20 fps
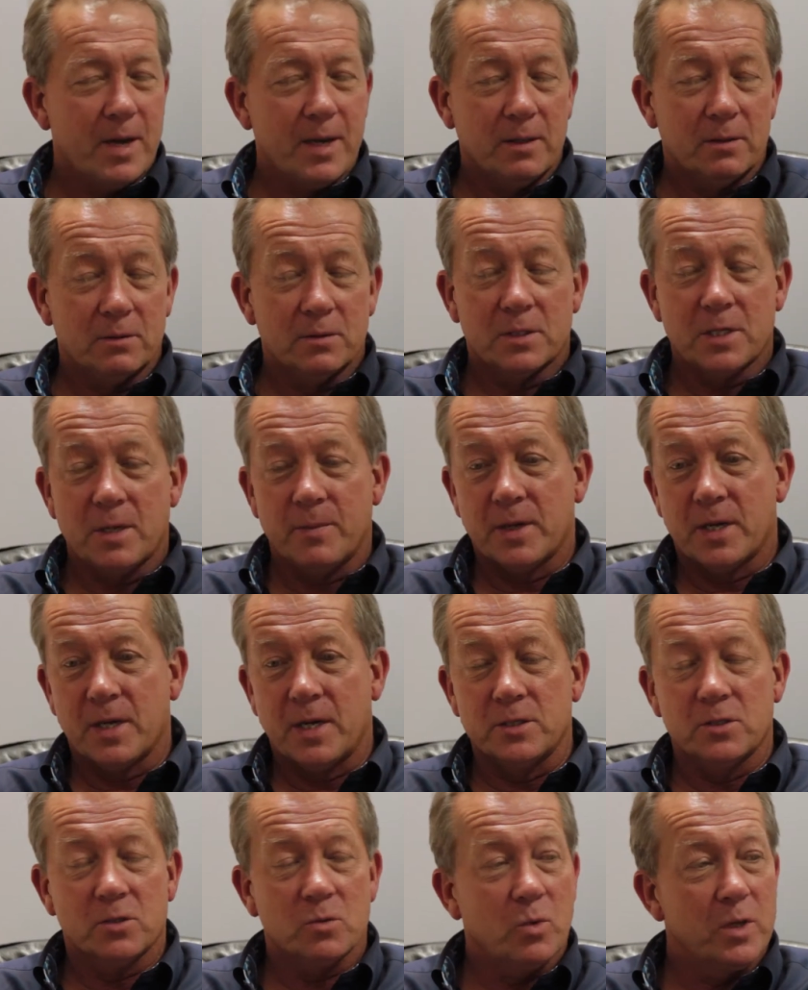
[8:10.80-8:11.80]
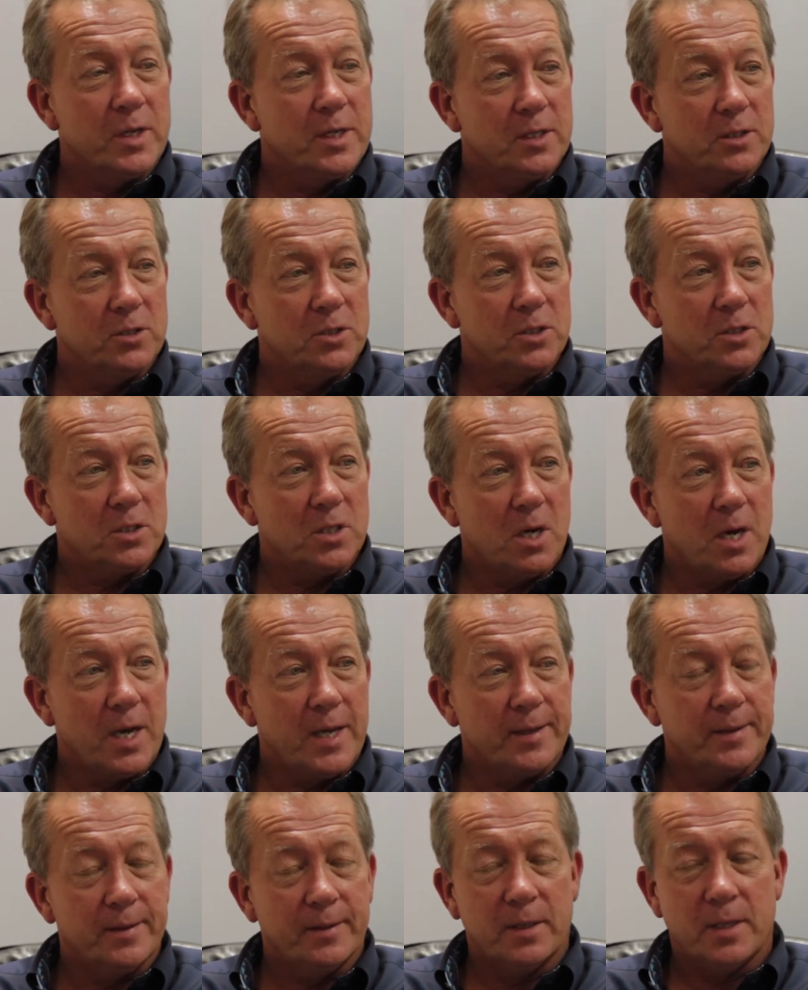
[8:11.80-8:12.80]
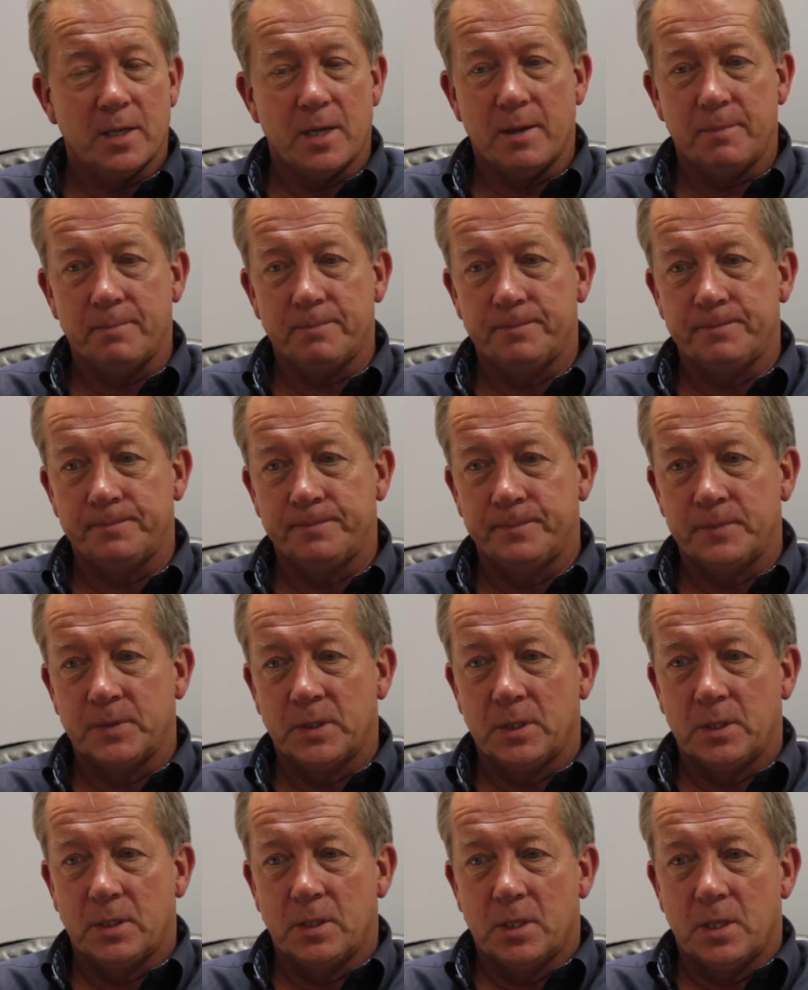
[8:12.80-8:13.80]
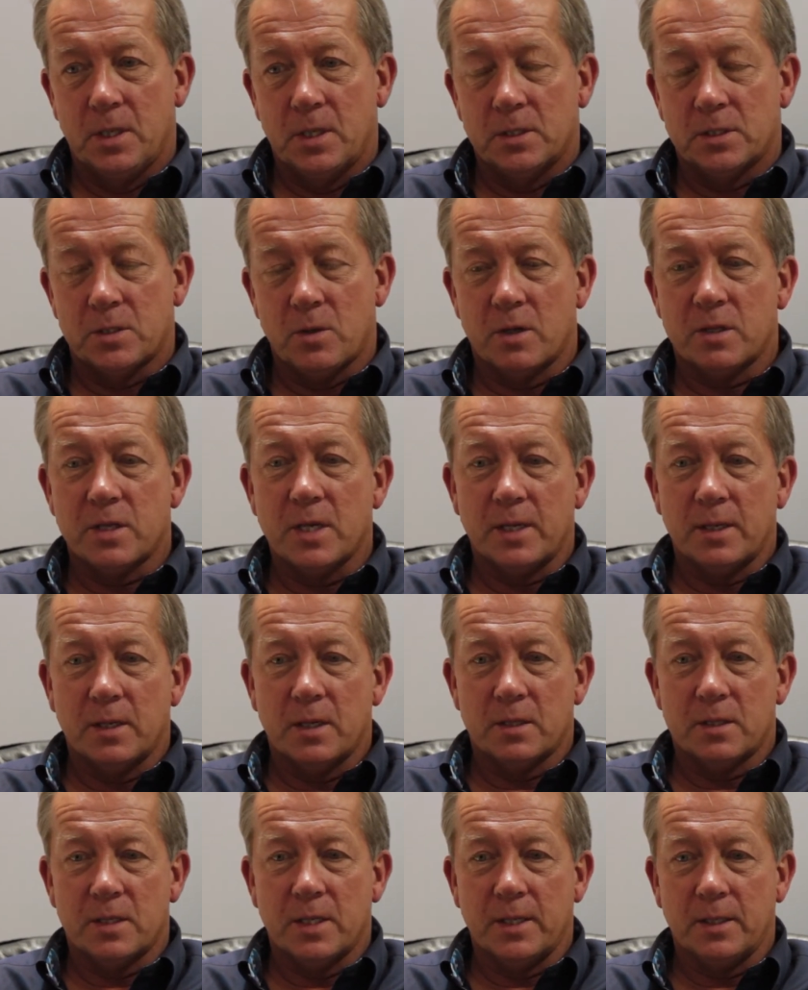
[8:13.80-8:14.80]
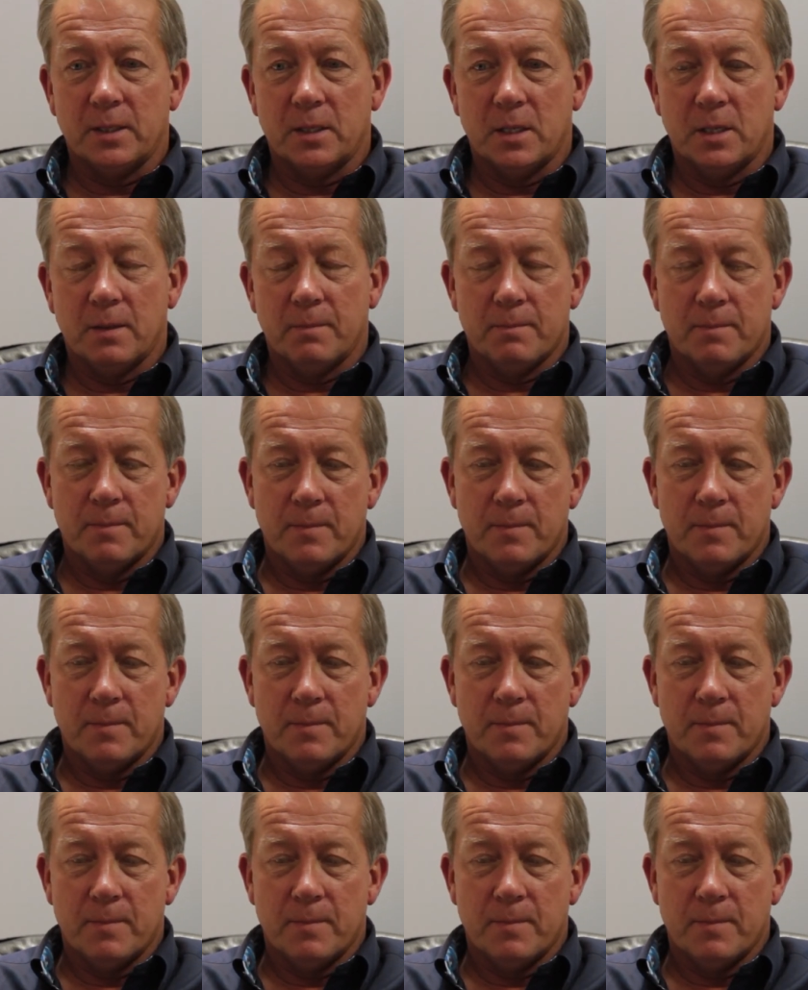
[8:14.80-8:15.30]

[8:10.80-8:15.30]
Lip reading: on some occasions, weakened your side. So I think that